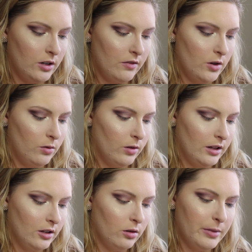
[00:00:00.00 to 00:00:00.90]
give you a
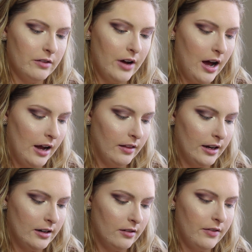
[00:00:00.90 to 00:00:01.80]
little bit of a
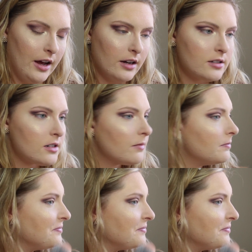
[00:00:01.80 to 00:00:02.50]
highlighted effect.